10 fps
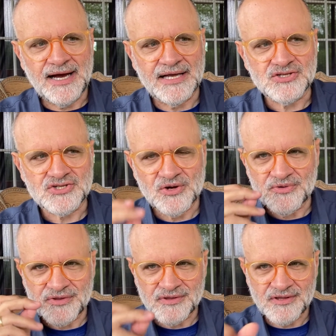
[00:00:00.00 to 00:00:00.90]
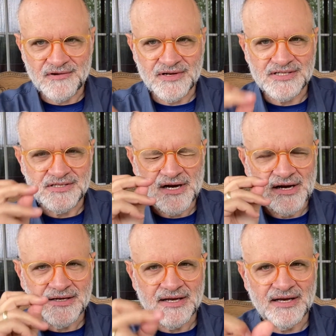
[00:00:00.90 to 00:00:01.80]
And so there is
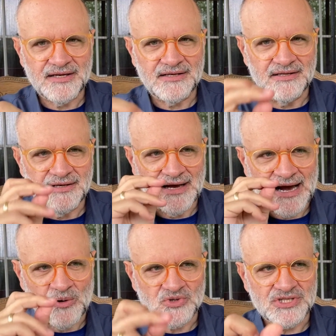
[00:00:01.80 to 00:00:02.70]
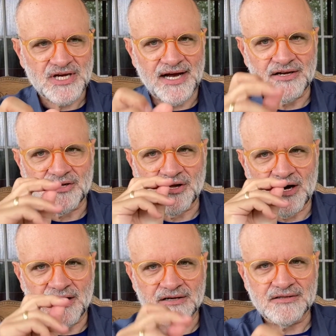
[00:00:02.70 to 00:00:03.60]
not a outside
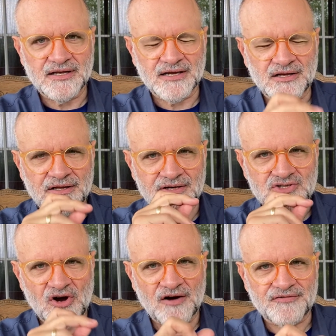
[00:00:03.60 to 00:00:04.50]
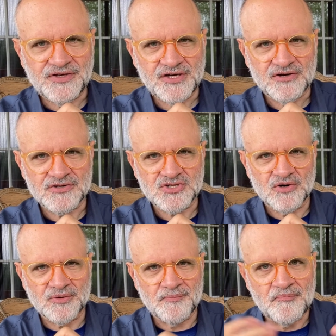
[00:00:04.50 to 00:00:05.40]
clock that clicks off years.
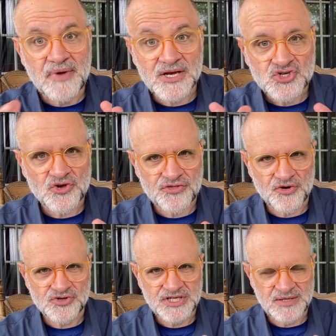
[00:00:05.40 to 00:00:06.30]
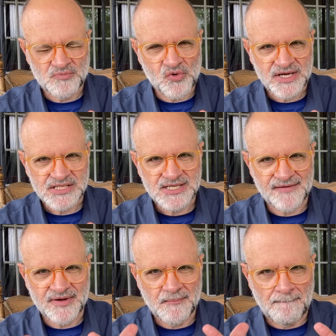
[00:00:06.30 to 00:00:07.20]
So to measure
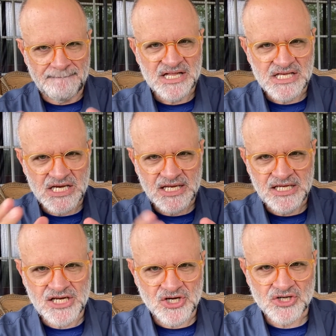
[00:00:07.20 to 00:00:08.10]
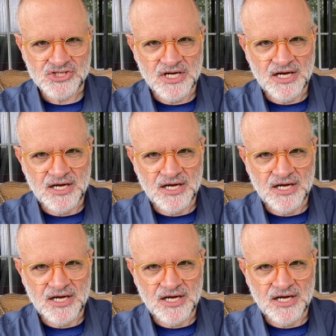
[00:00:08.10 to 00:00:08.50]
13.7 billion years